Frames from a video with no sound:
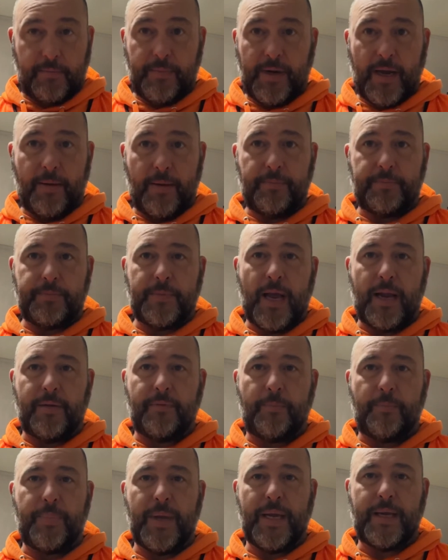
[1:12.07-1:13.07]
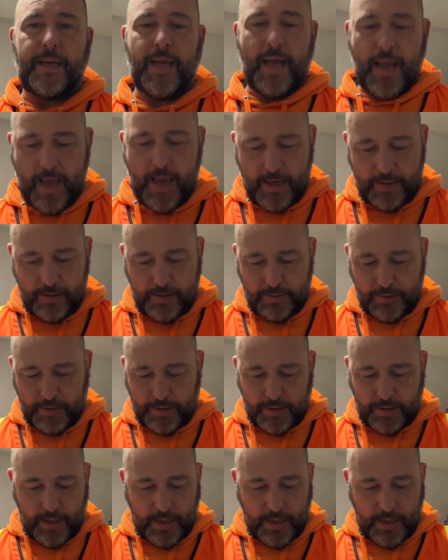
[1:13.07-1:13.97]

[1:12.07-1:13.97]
I mean, I'm kind of a big guy. I use